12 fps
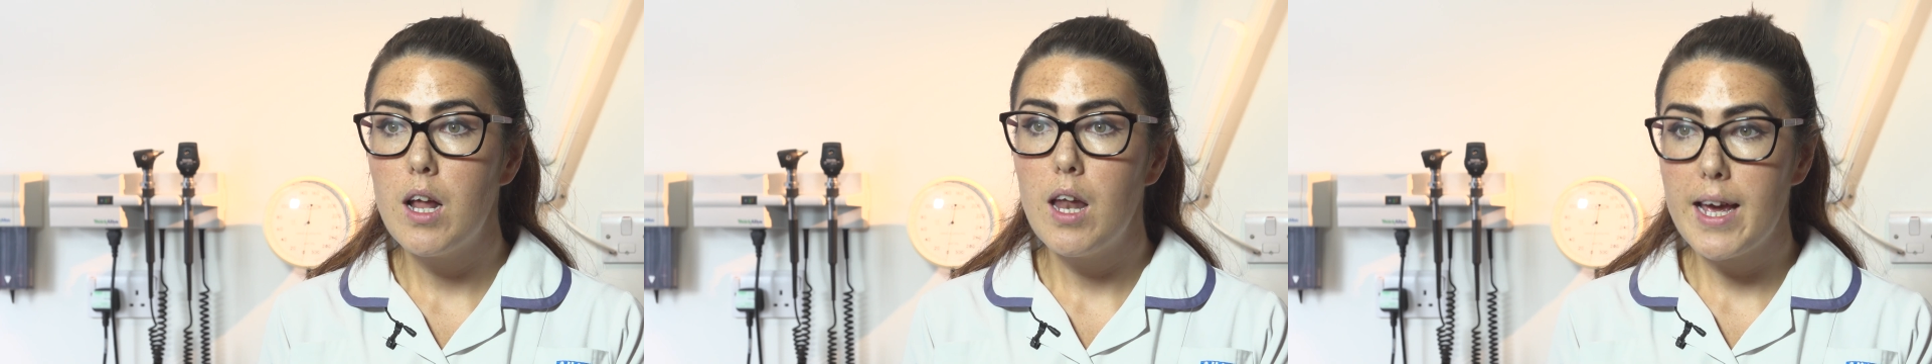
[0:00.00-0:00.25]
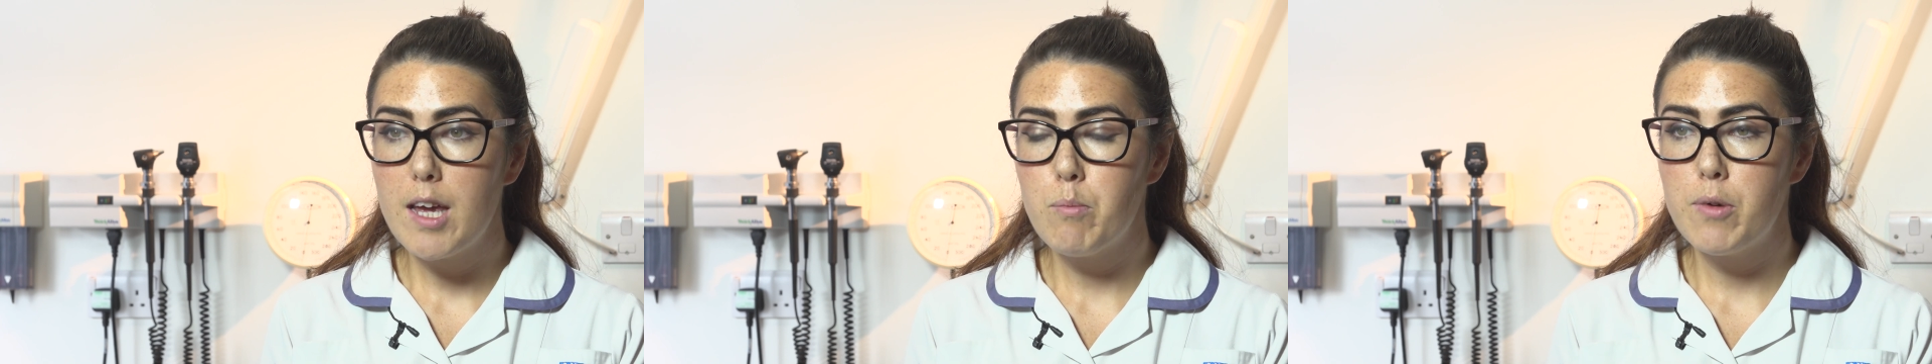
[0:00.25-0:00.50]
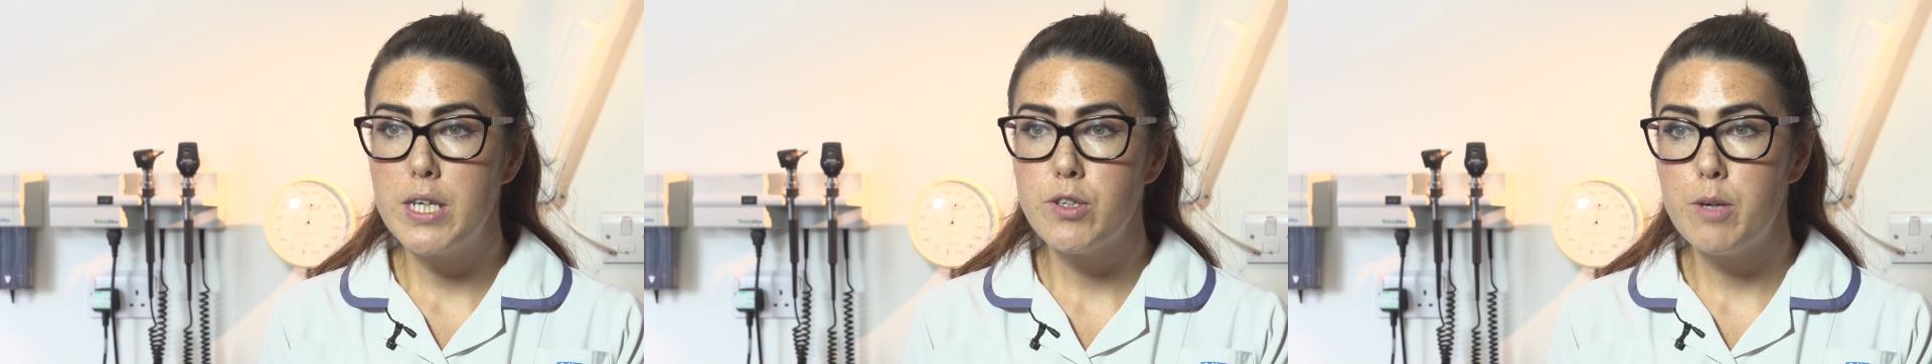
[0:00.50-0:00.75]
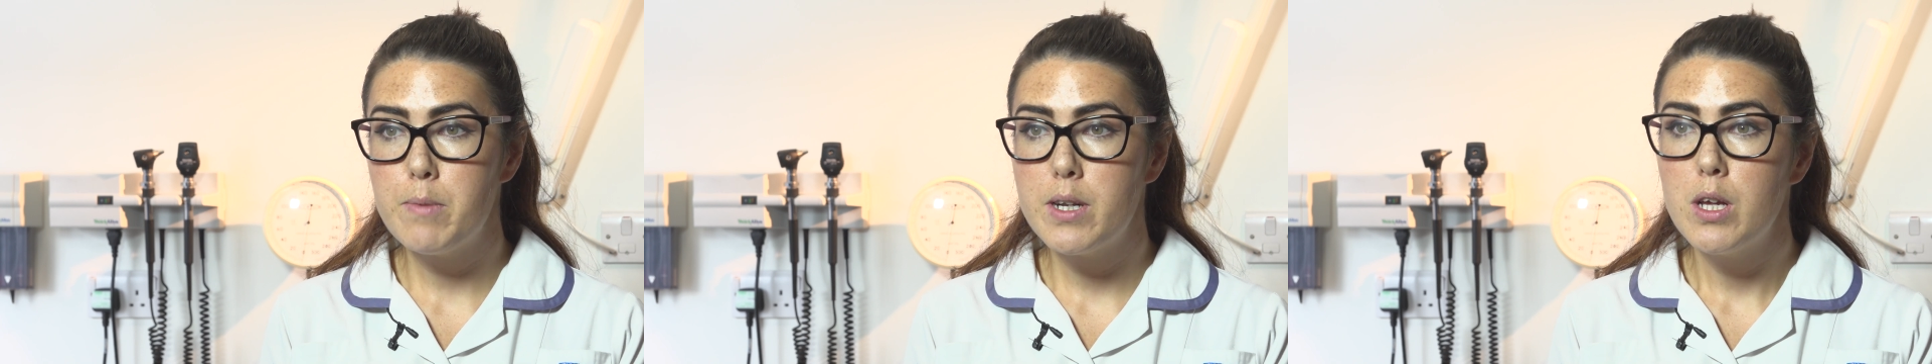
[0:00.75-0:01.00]
like at
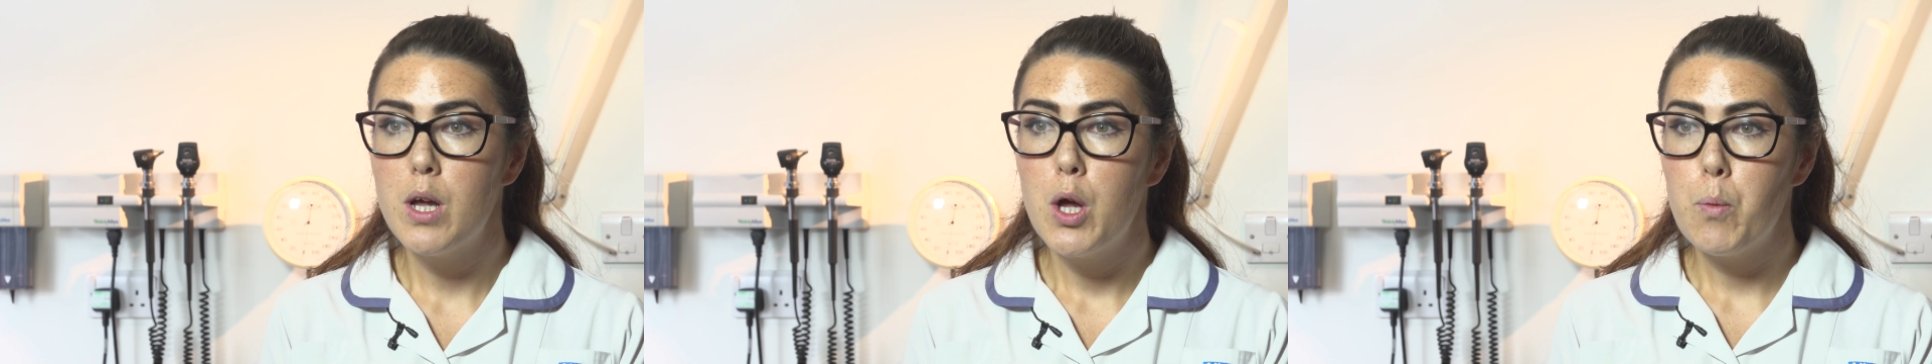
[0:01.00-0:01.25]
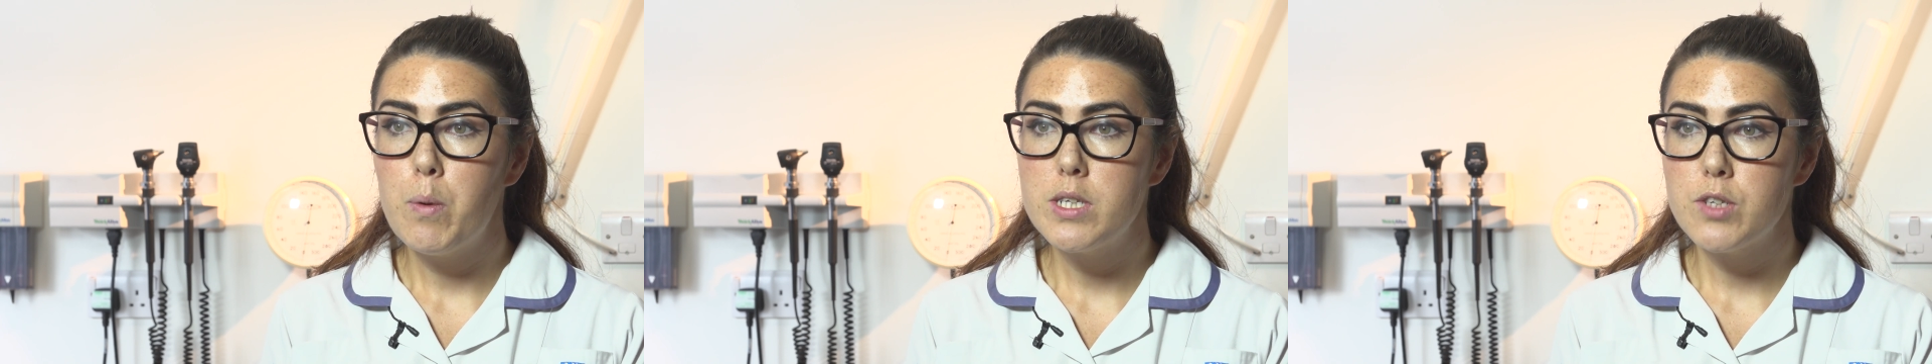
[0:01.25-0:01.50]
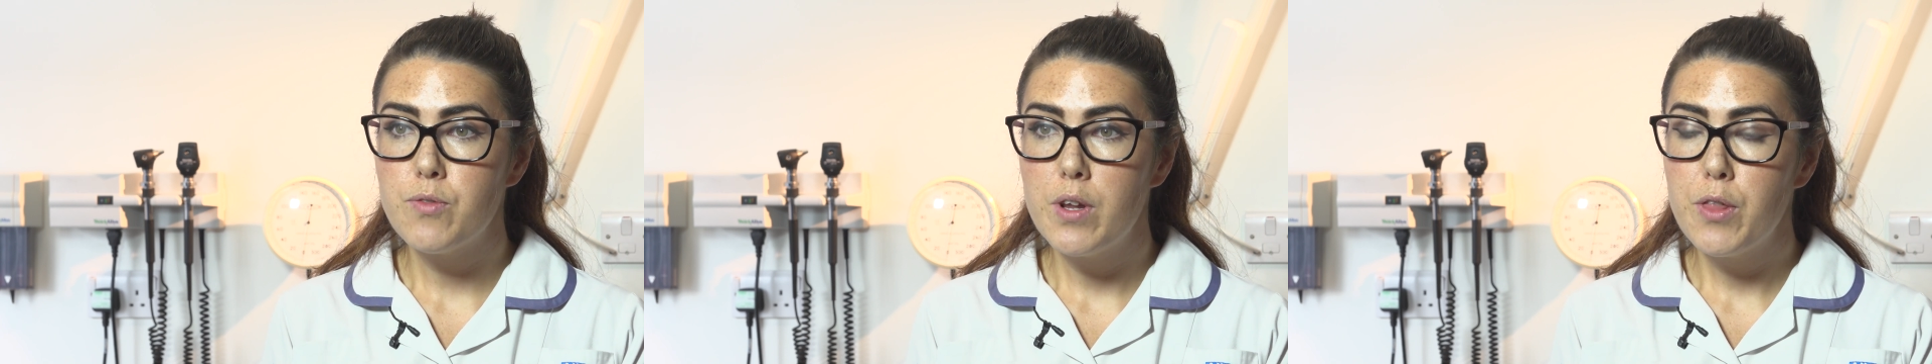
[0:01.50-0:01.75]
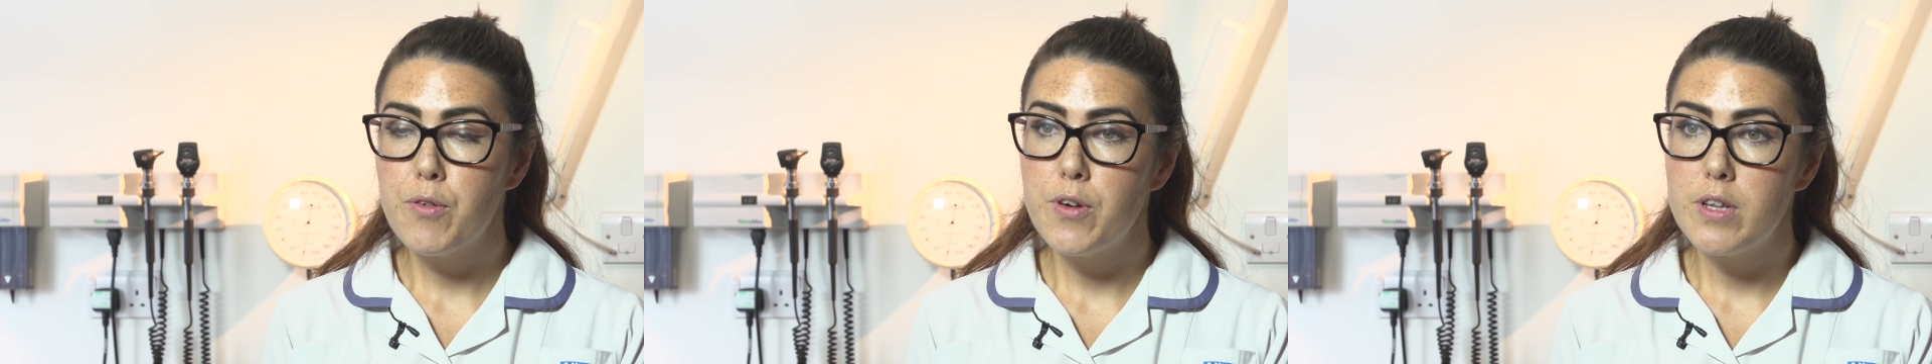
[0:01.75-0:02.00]
pre-treatment, we'll just
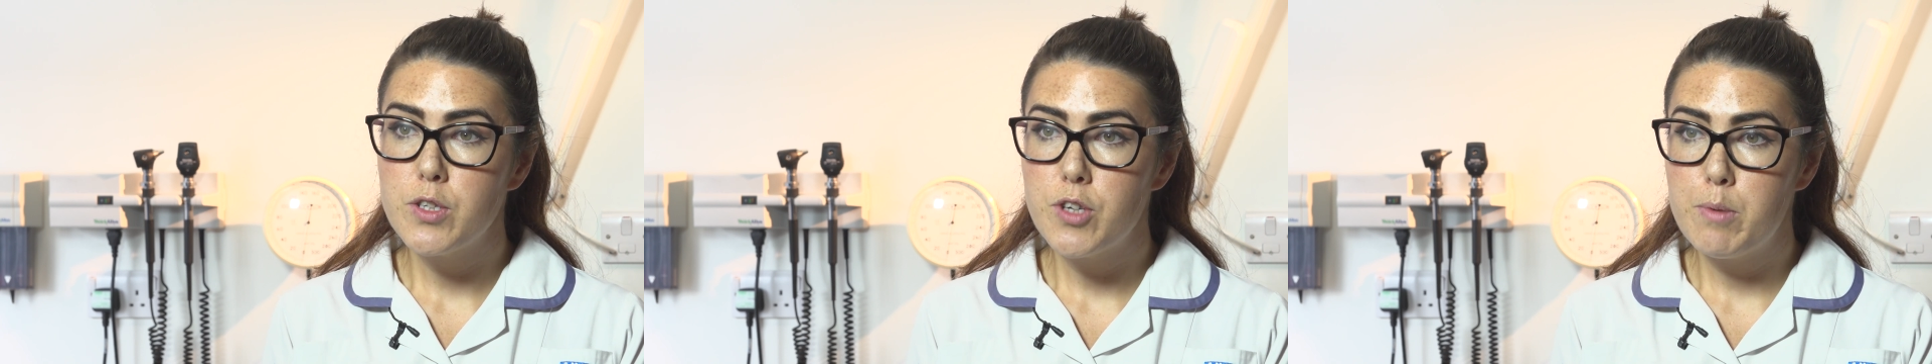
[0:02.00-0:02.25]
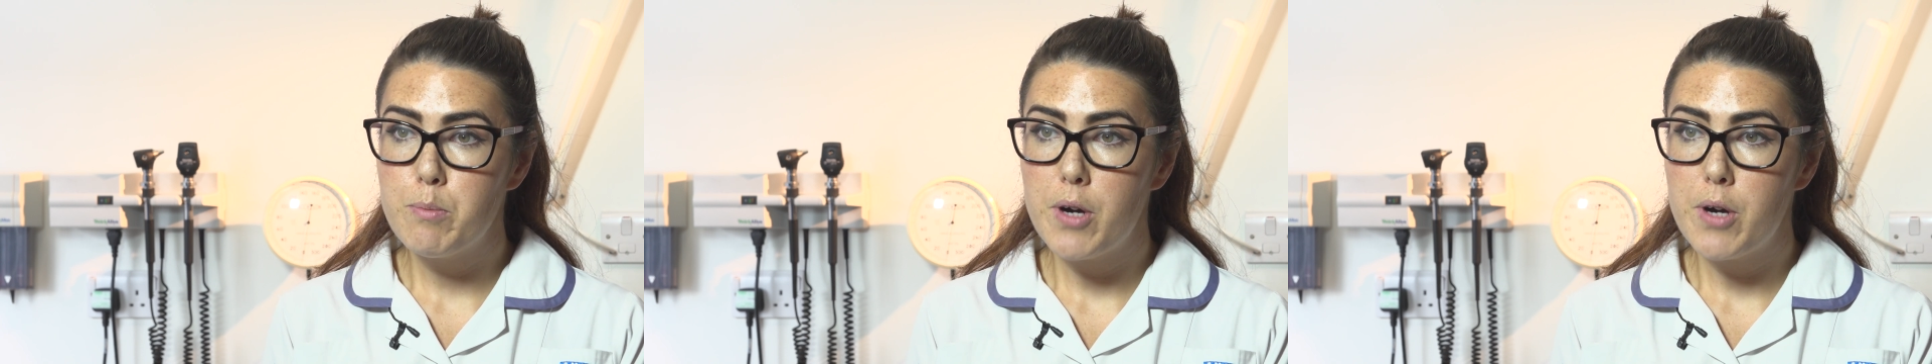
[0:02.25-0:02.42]
run through the treatment